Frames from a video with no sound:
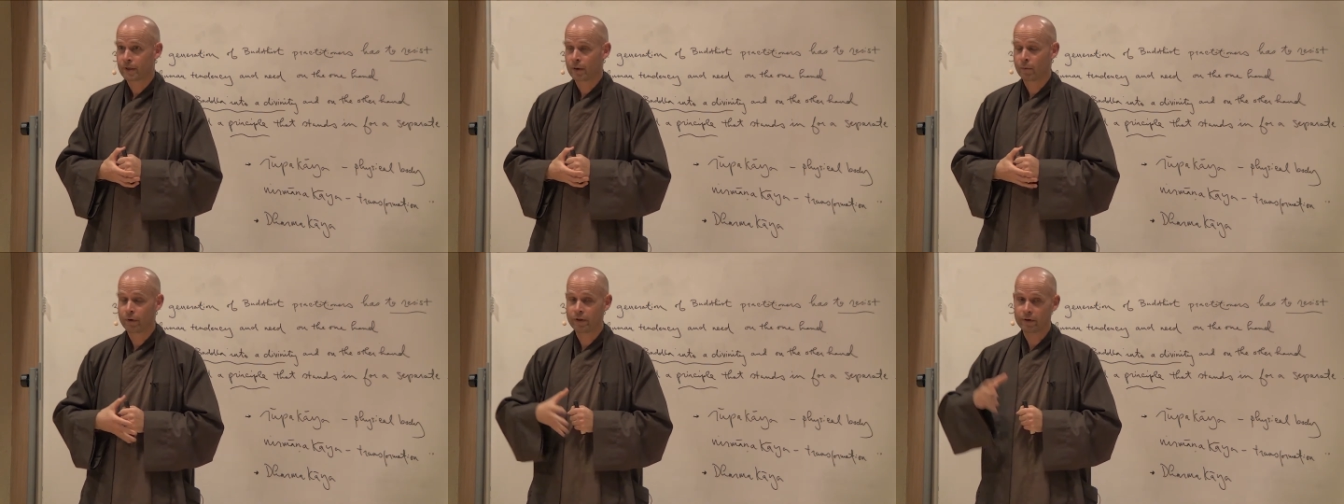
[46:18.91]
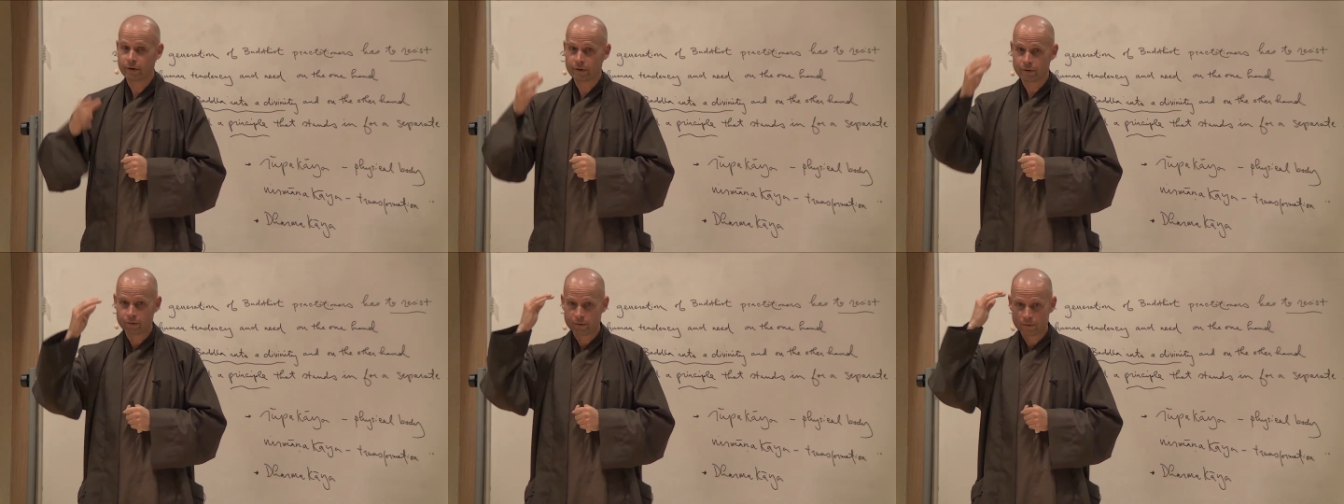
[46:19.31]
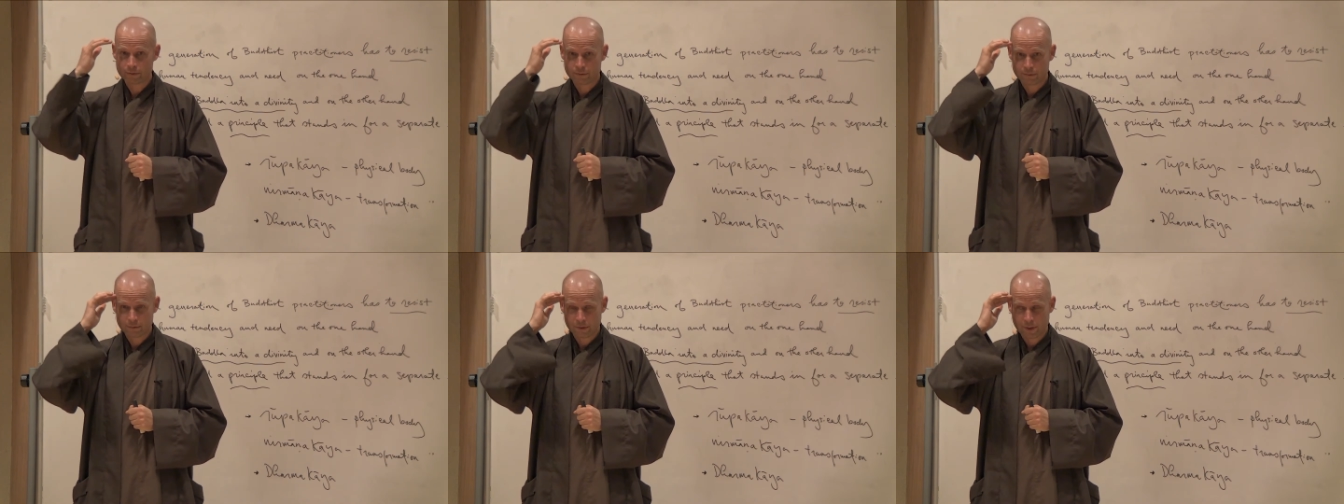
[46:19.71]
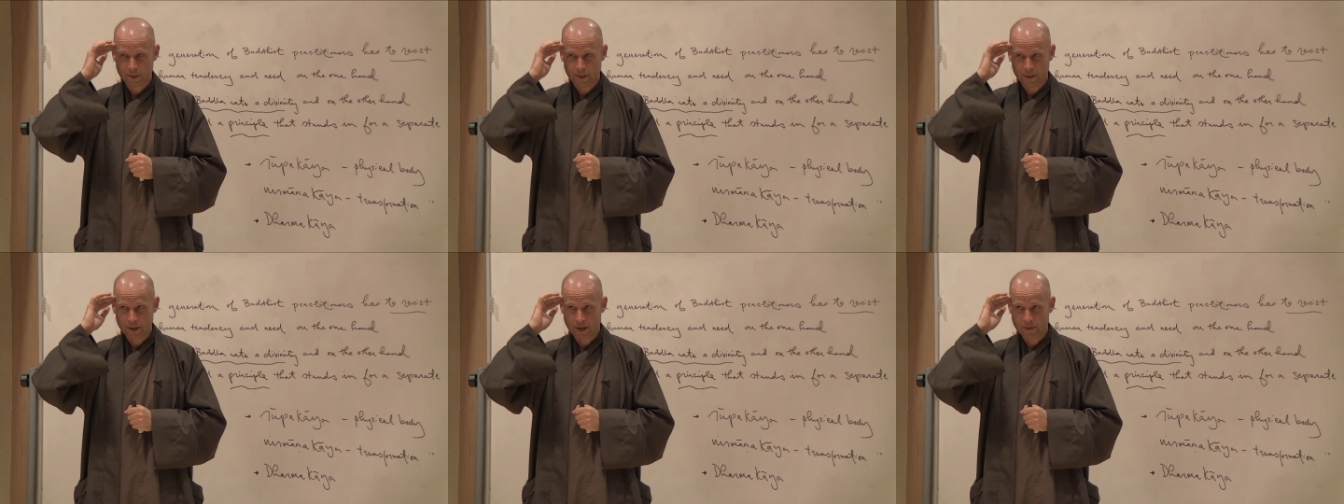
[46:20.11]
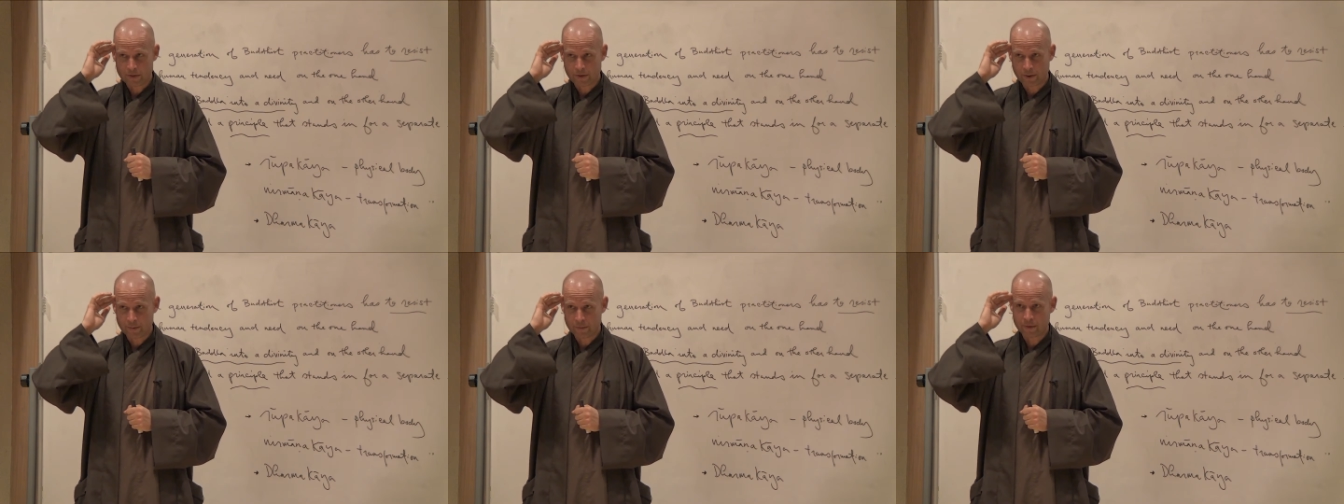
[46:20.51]
whether in a
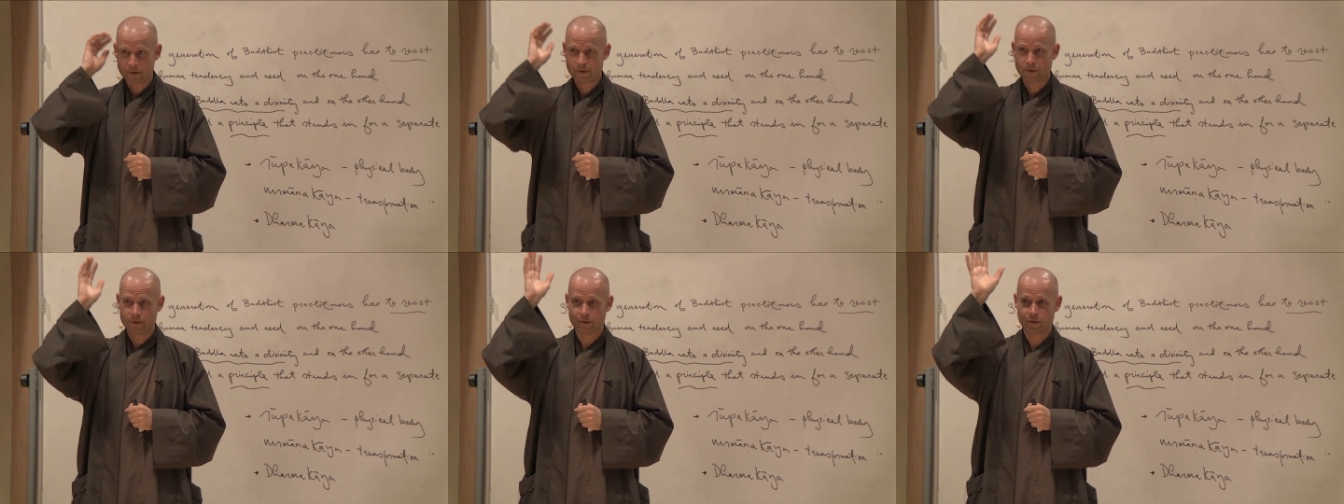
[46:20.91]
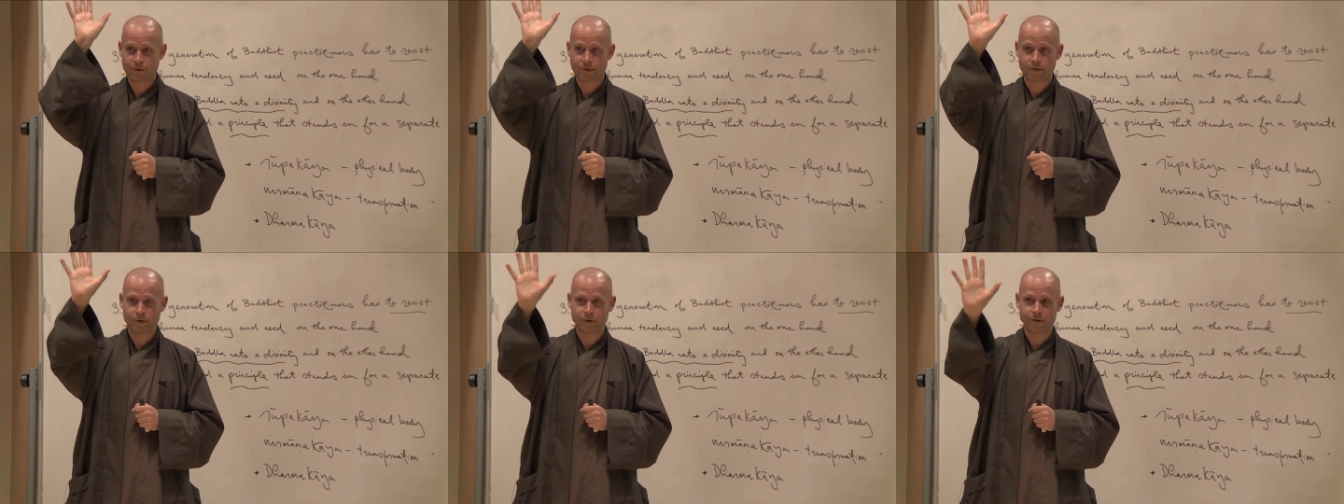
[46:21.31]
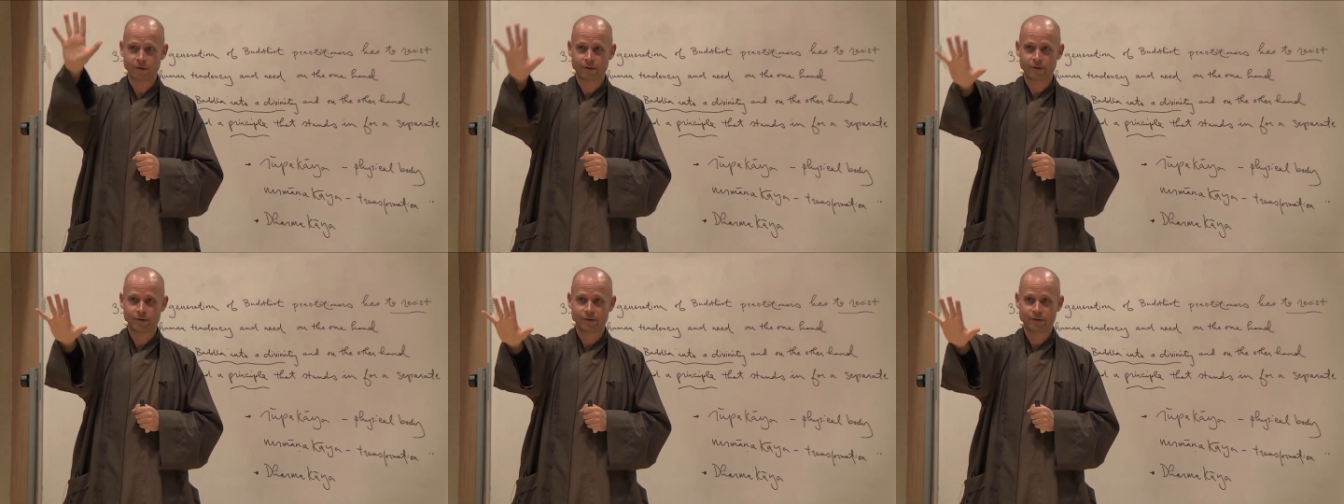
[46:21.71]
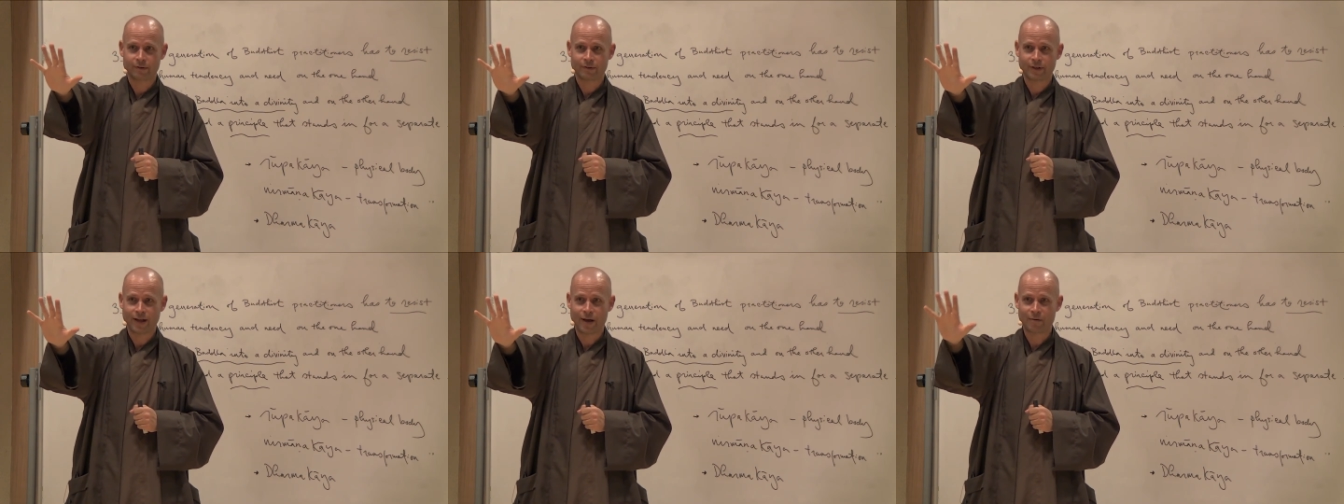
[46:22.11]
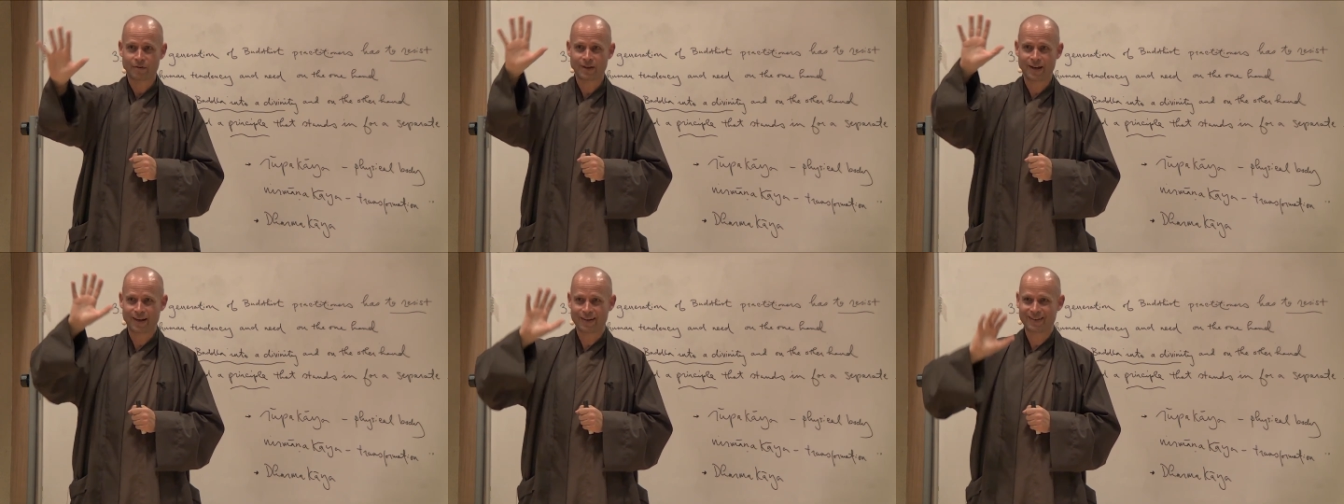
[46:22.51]
concept or
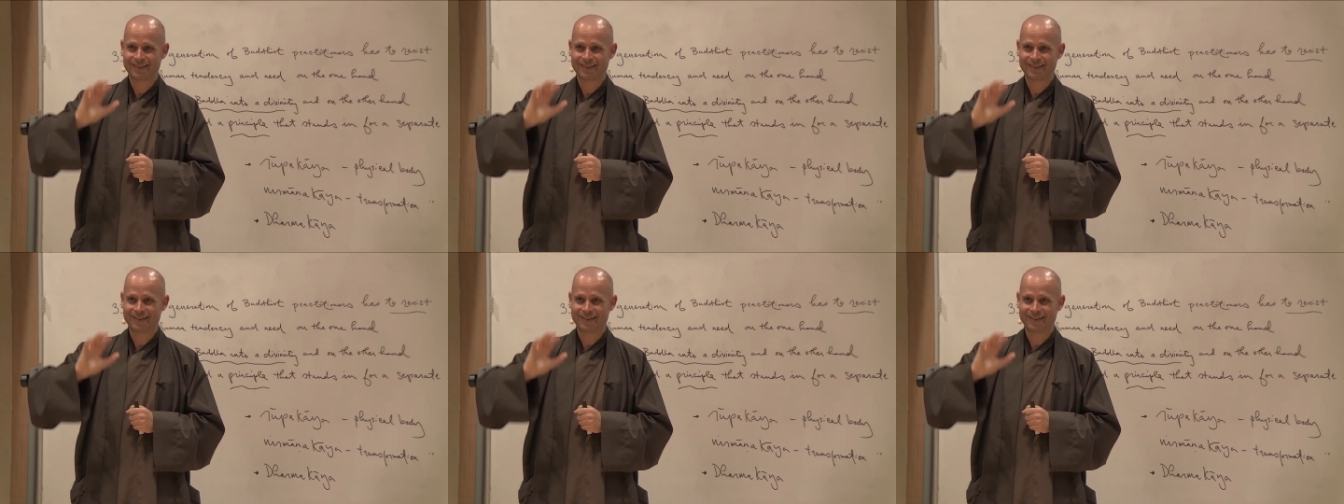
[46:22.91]
outside.